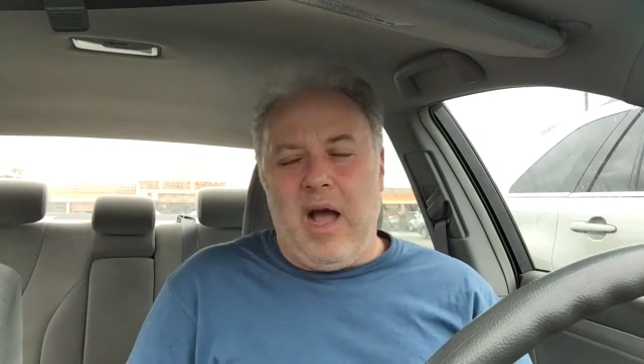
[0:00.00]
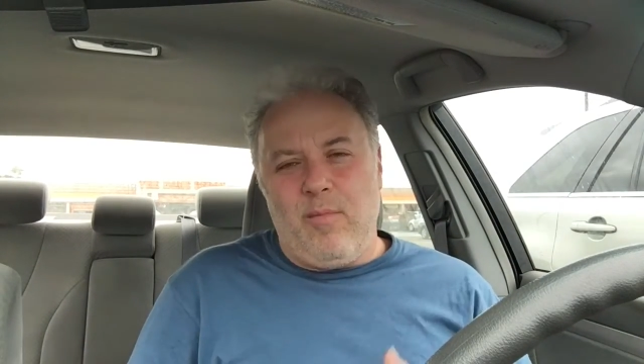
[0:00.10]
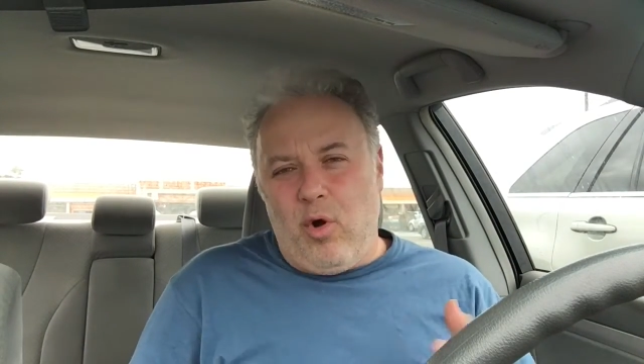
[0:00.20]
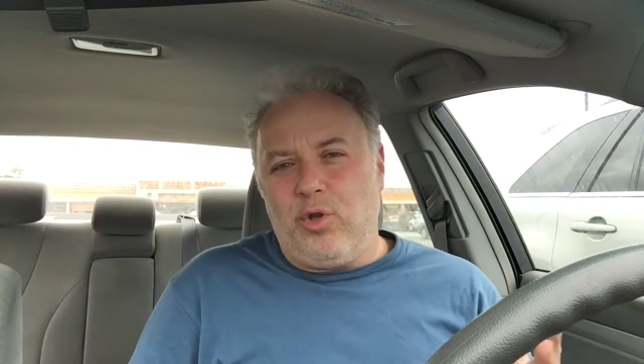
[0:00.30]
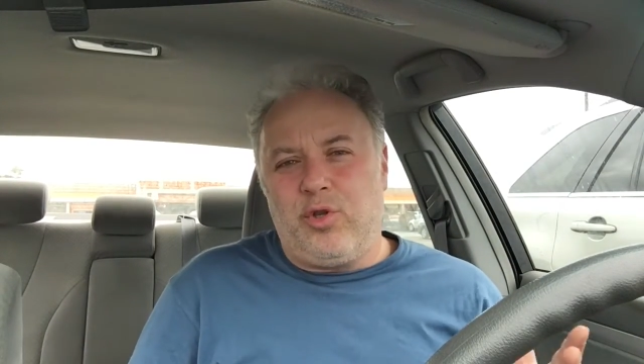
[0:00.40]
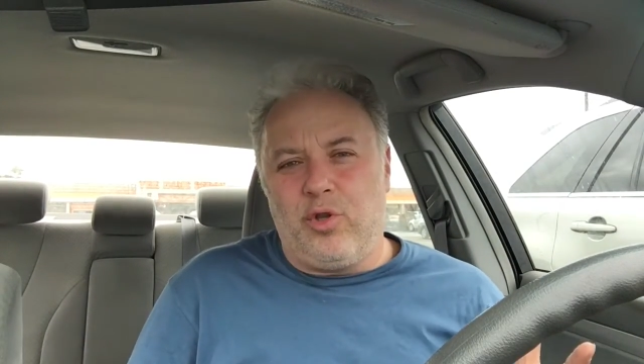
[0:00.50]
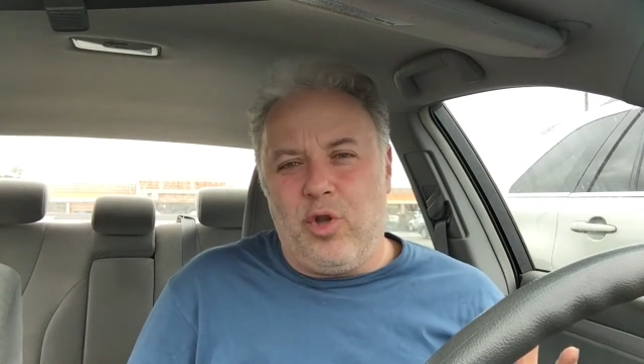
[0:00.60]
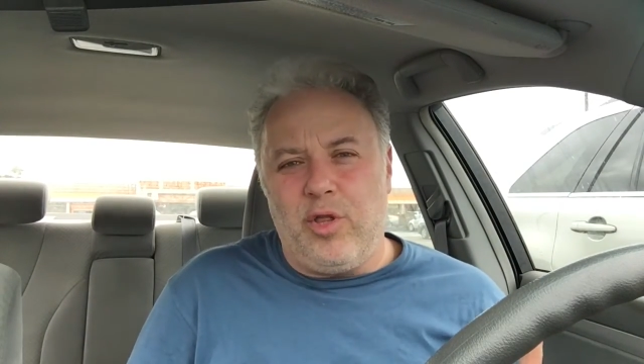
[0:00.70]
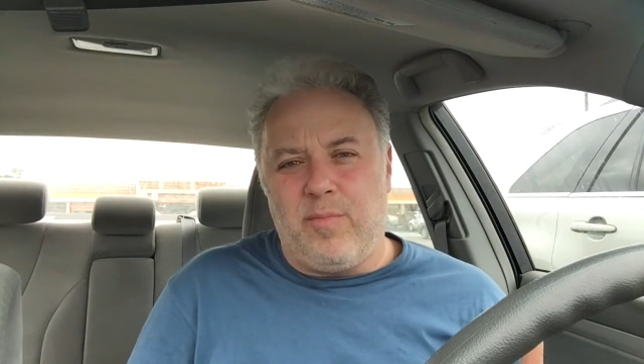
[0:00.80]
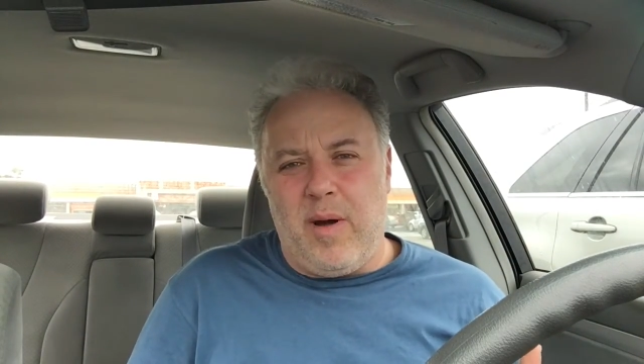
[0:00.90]
I'm also
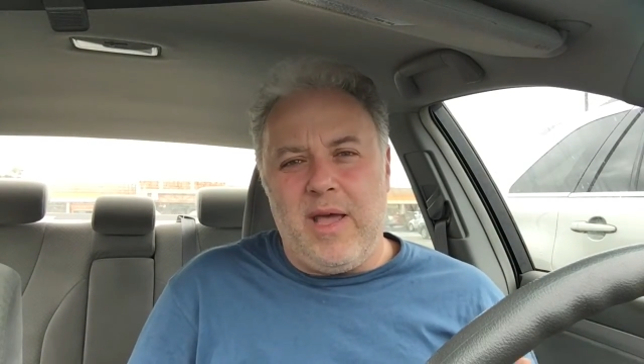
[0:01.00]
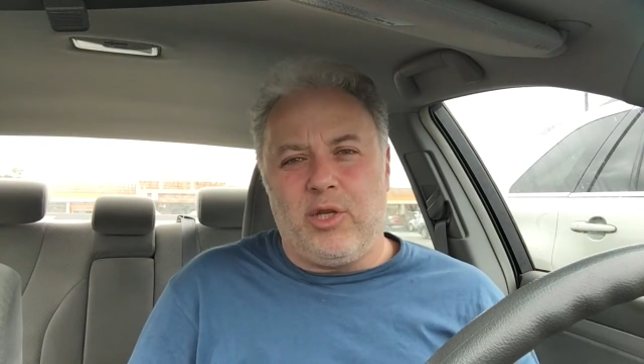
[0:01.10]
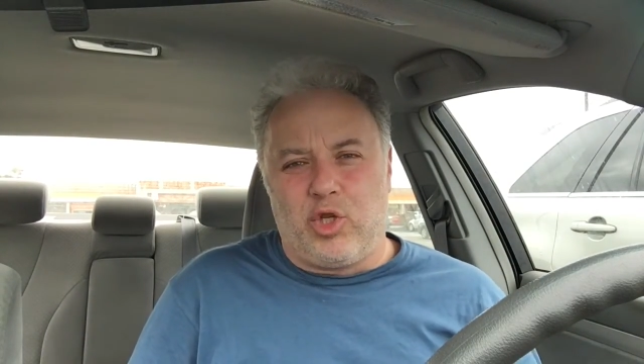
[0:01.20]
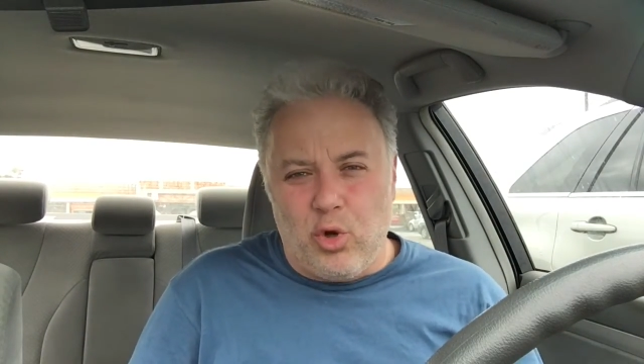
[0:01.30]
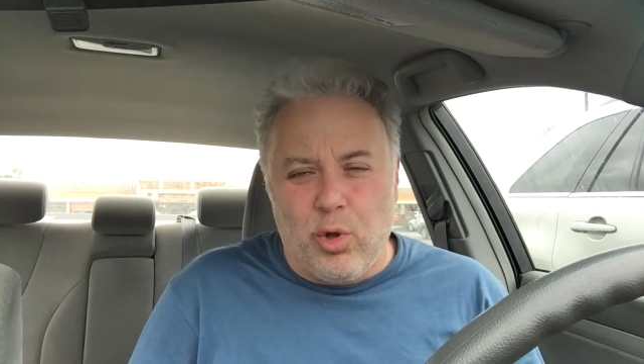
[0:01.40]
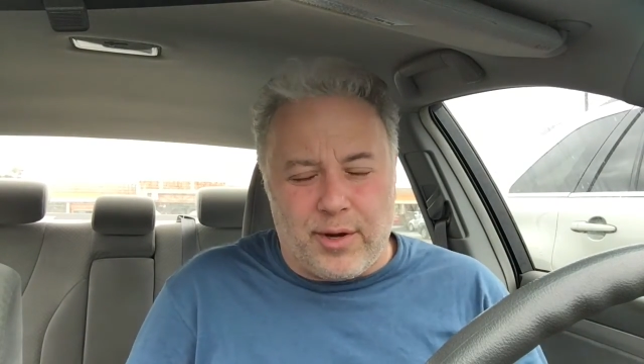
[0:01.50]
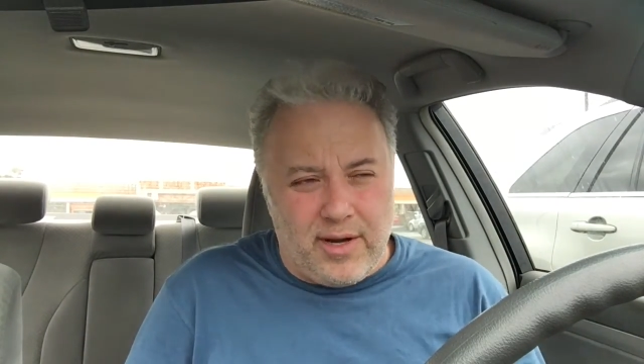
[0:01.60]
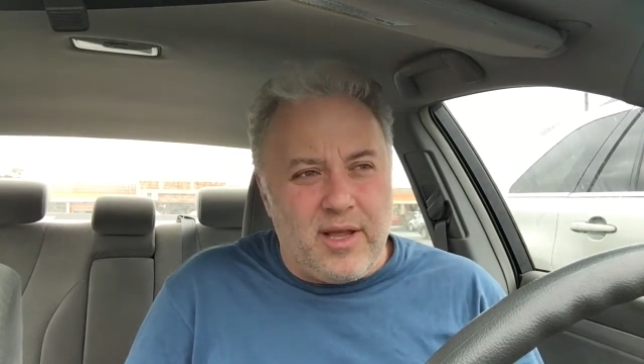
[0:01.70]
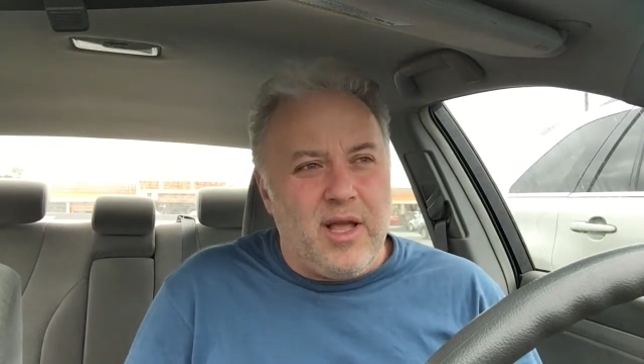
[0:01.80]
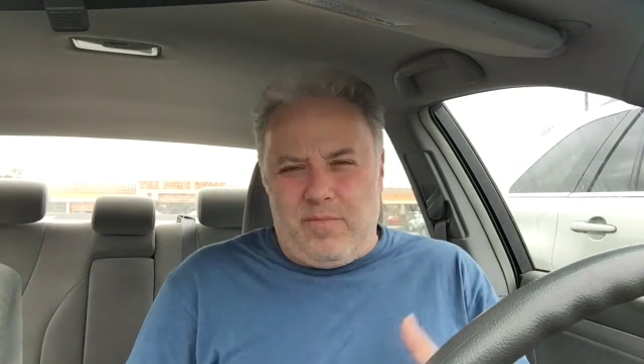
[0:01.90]
not buying jewelry.